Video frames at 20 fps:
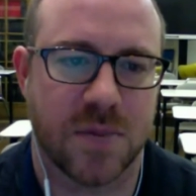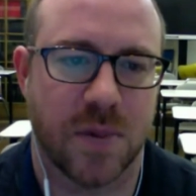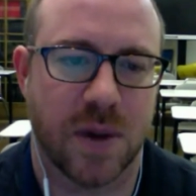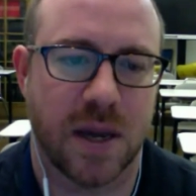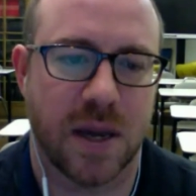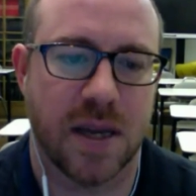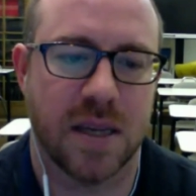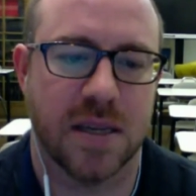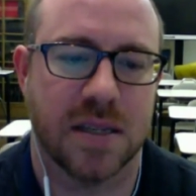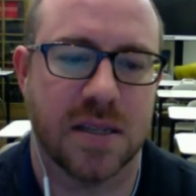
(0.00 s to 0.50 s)

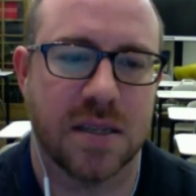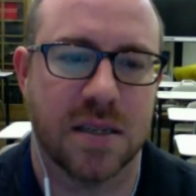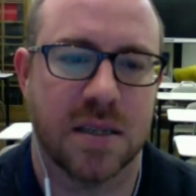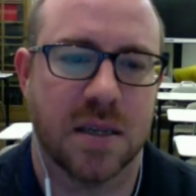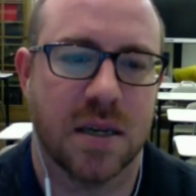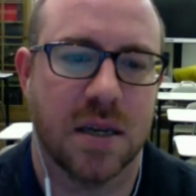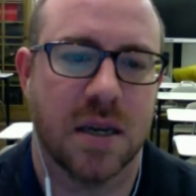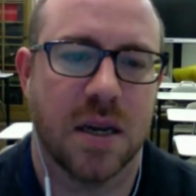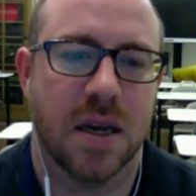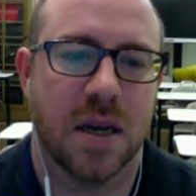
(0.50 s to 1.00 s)
ways
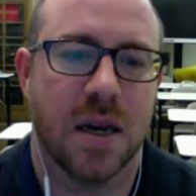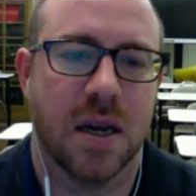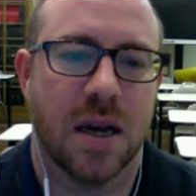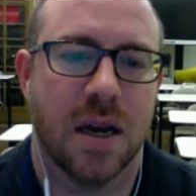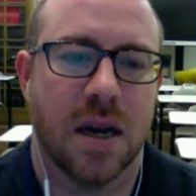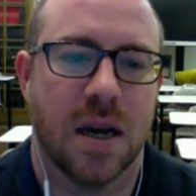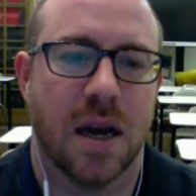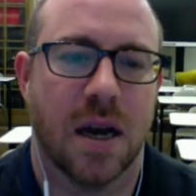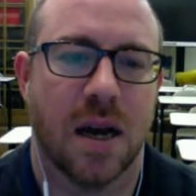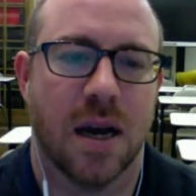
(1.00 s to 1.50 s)

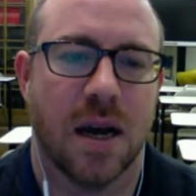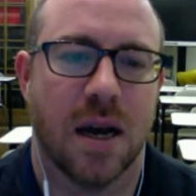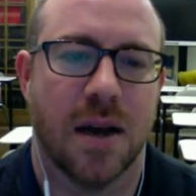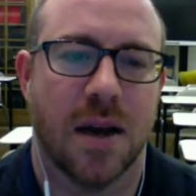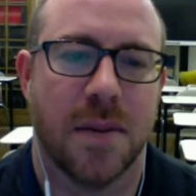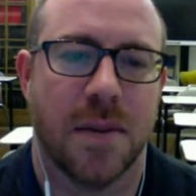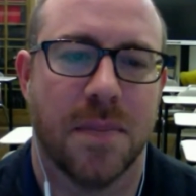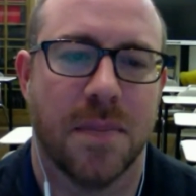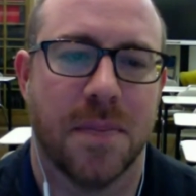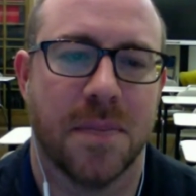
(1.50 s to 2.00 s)

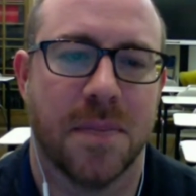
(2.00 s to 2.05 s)
to